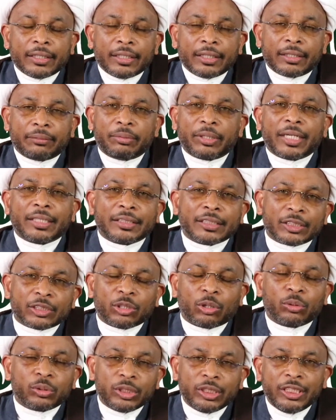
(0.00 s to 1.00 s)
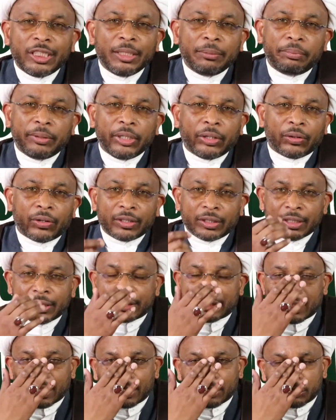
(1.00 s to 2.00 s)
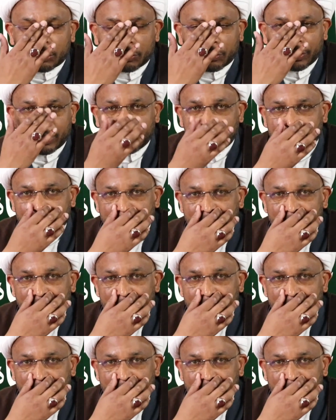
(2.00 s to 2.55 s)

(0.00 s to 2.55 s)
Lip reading: because it's so deep here in this country,